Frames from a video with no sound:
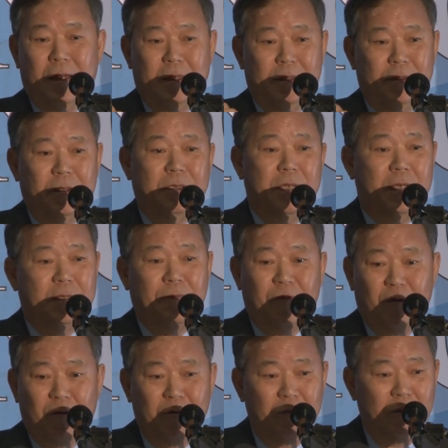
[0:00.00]

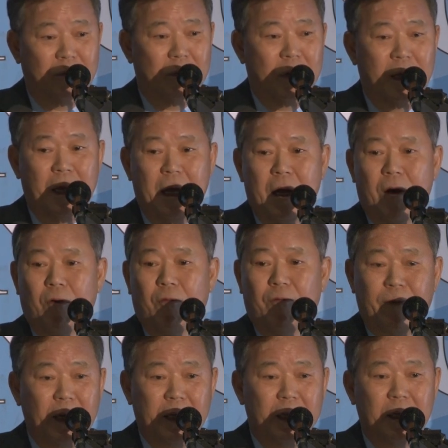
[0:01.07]
successful
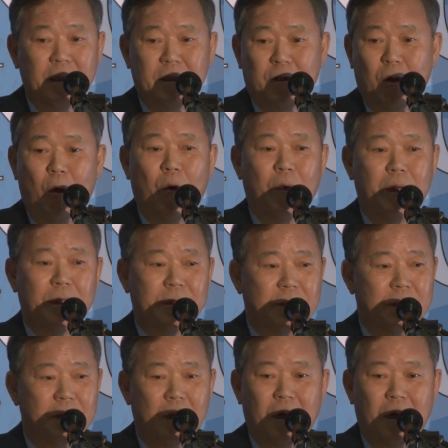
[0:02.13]
fighting stories